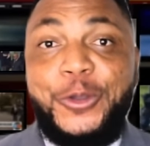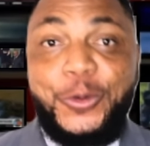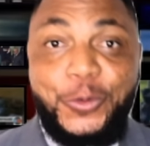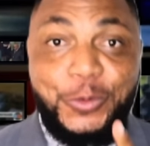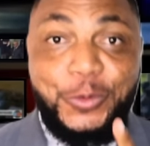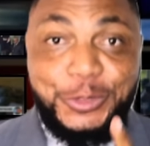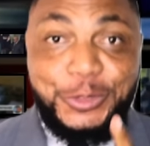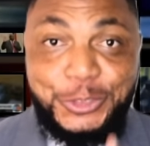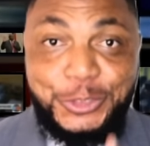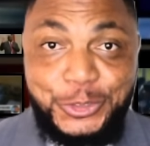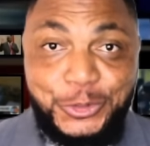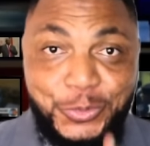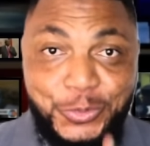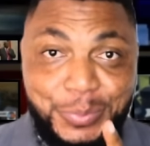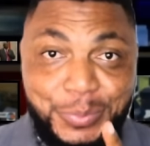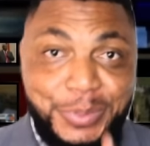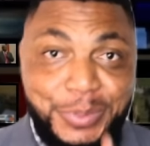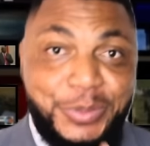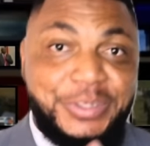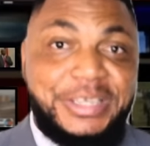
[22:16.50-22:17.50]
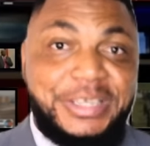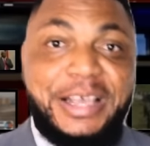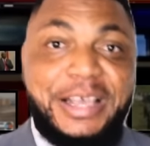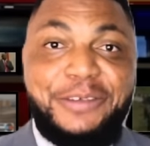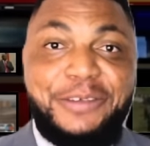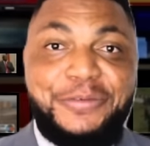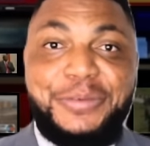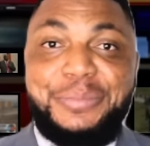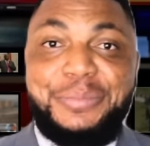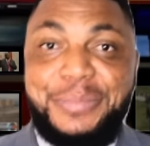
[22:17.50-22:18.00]
continue to be
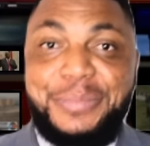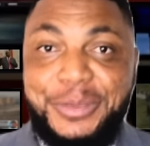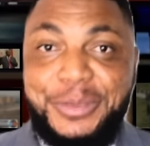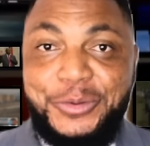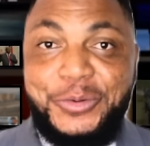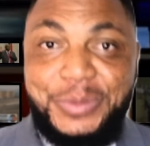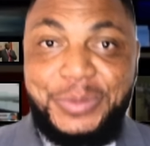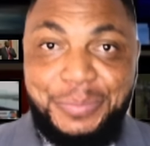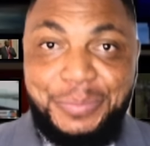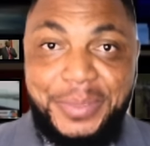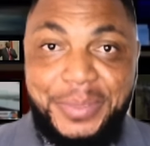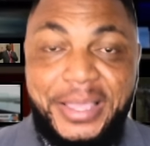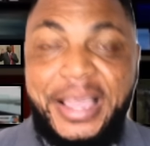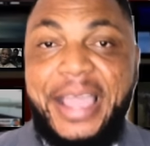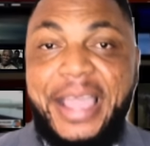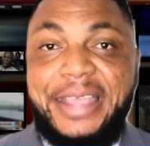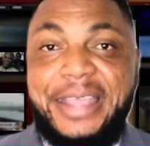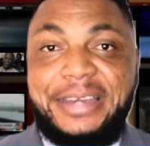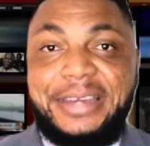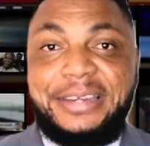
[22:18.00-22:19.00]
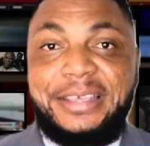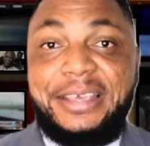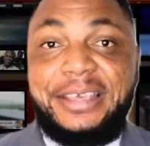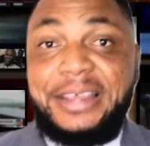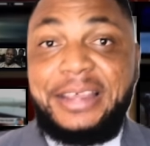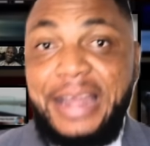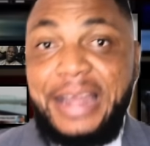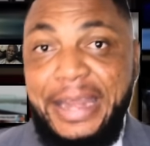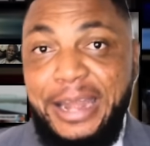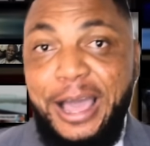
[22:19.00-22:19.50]
yourself be good be kind
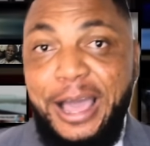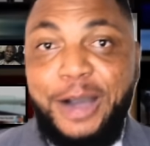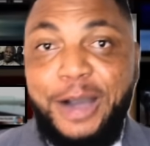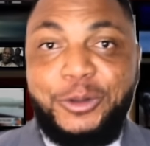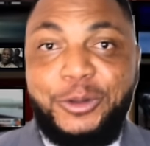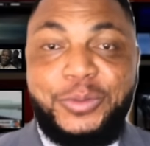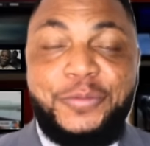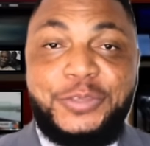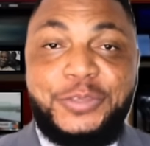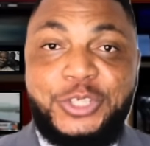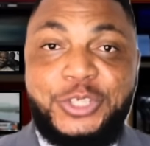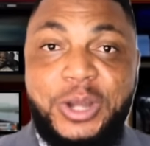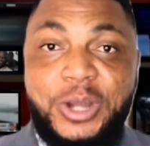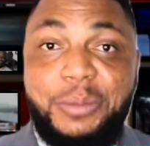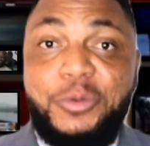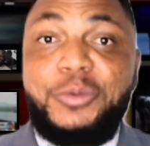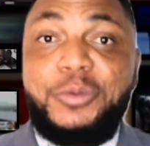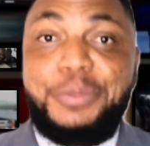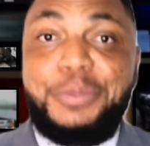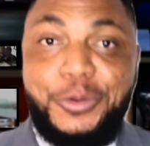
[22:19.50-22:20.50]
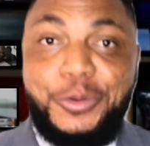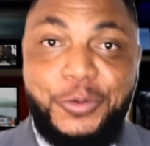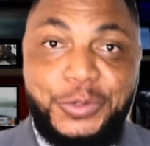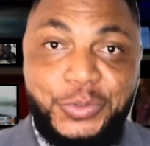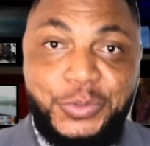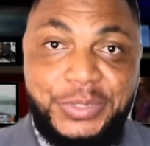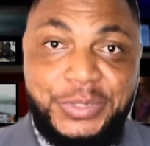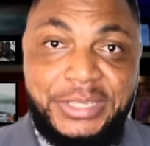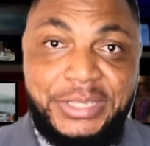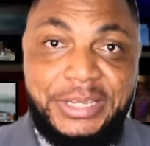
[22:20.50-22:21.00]
run out of trouble because
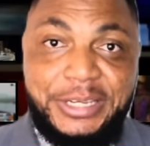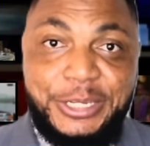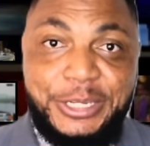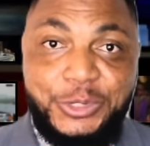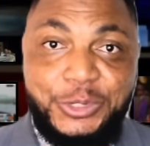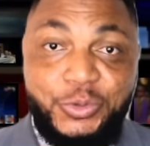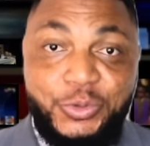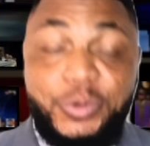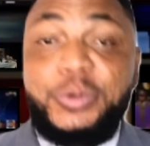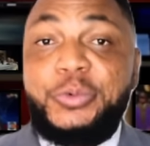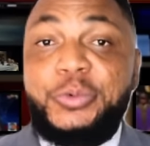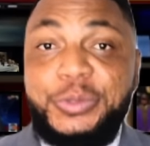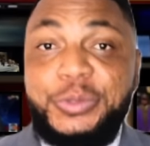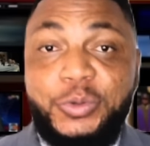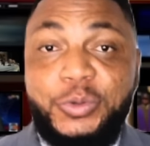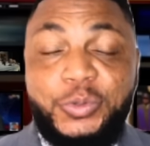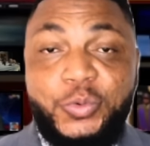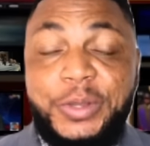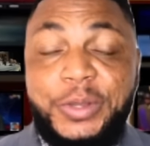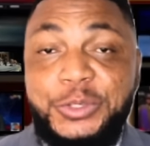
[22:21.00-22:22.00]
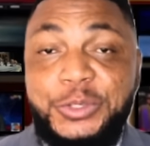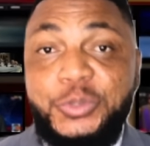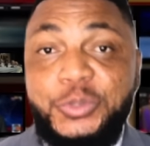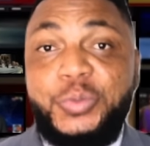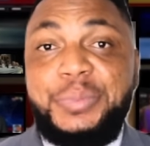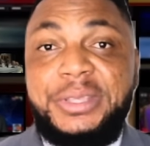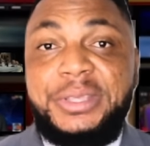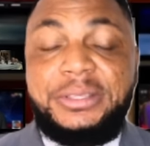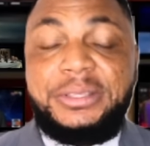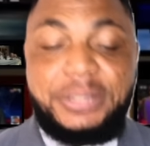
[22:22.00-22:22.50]
we still need you. We don't want you to
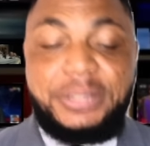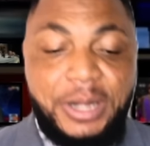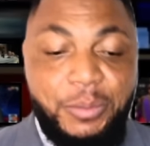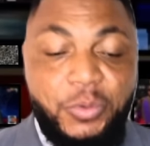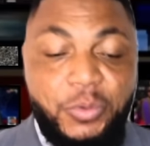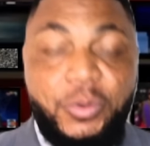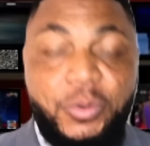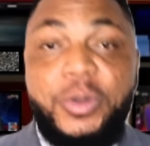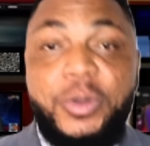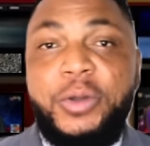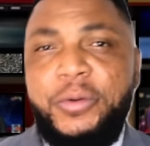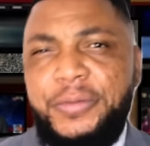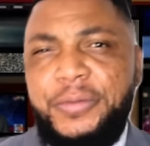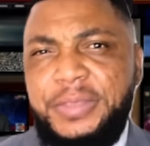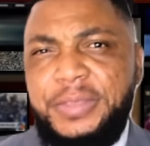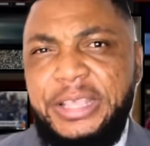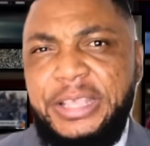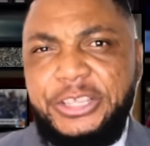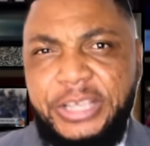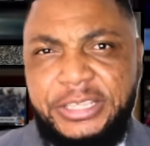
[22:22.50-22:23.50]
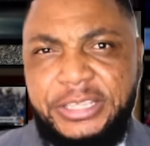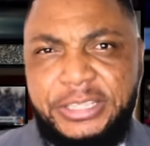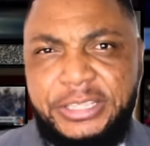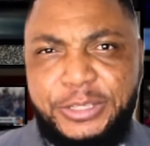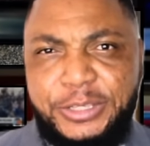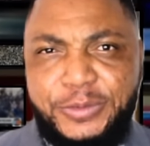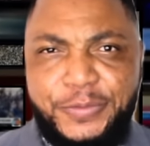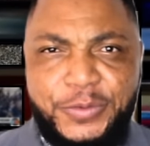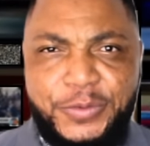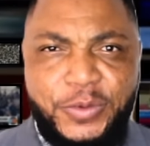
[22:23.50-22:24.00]
be in trouble with the
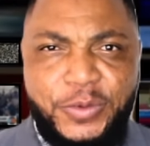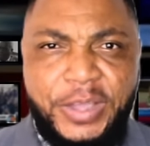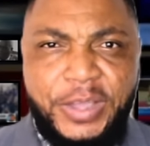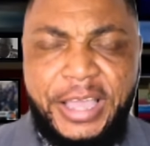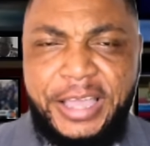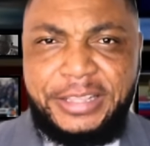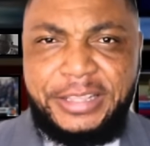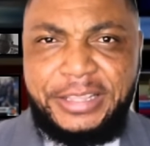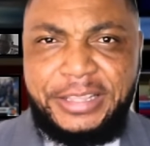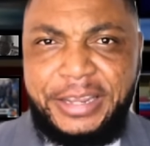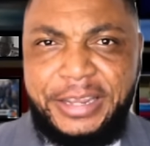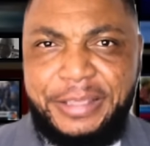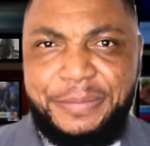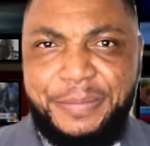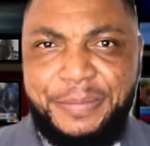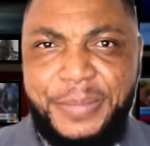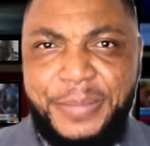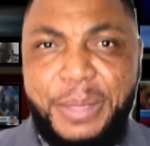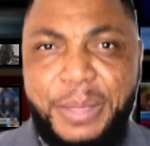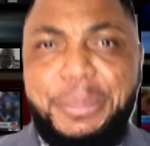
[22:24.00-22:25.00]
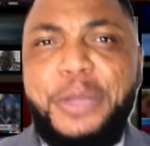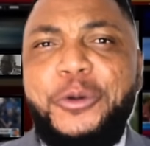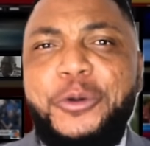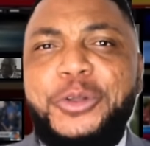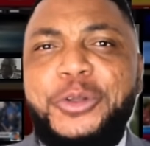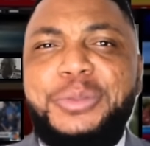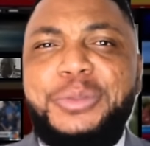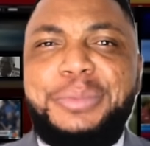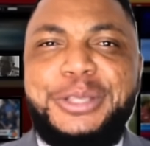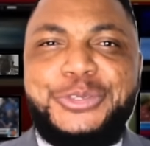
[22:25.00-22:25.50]
justice of your country. May
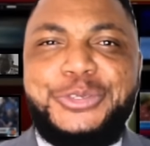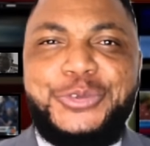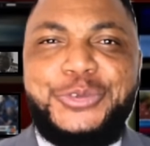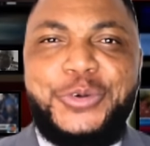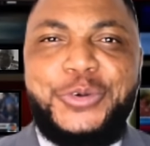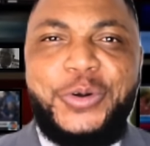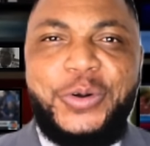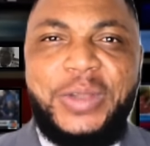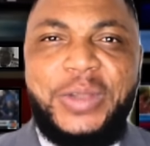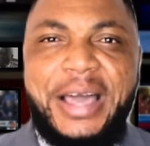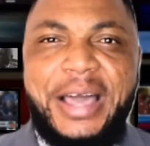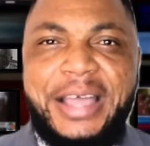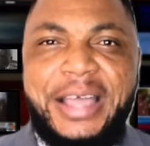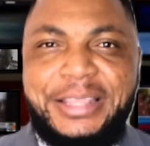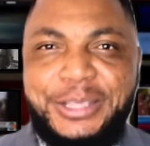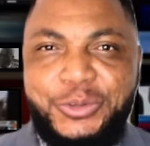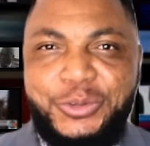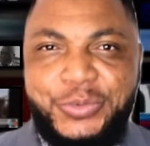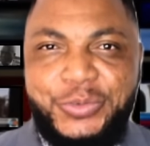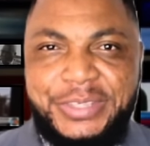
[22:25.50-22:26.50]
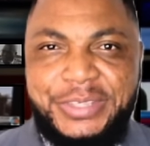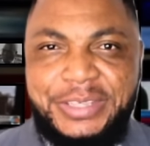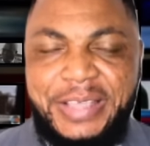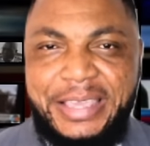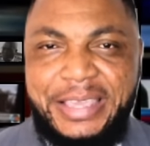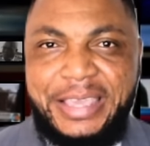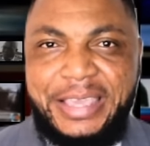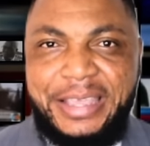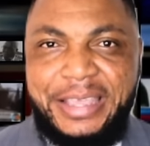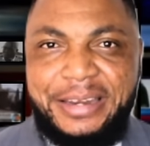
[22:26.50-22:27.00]
God bless you all until we see you
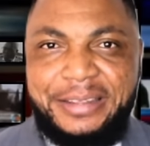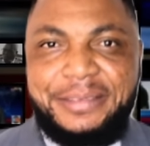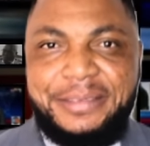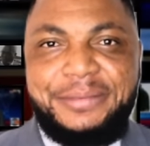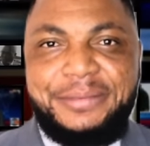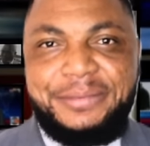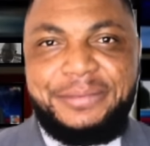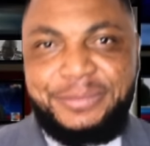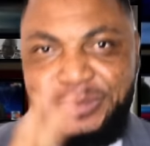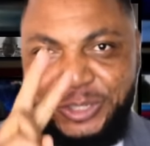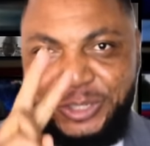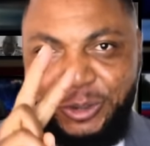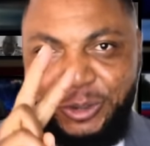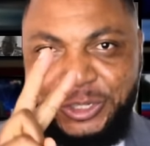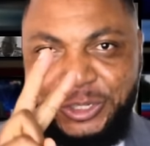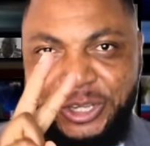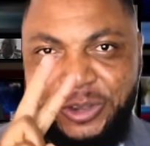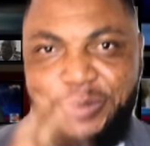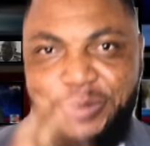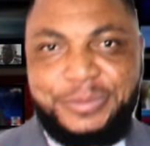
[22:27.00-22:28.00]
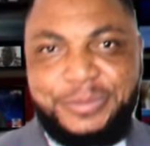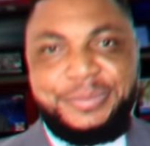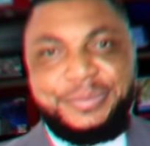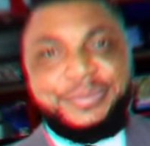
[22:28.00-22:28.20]
again. Ciao, ciao.